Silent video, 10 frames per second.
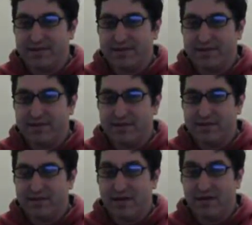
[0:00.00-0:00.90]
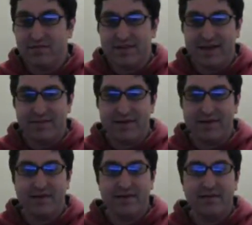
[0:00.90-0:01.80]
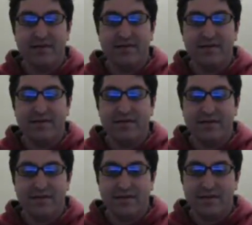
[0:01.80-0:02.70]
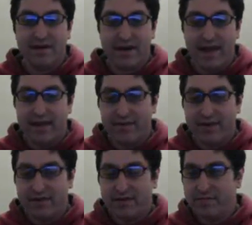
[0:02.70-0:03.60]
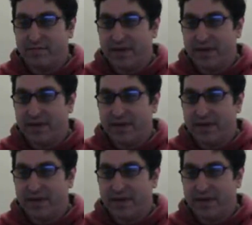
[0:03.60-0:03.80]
see it. Oh, damn it. Okay, anyway, the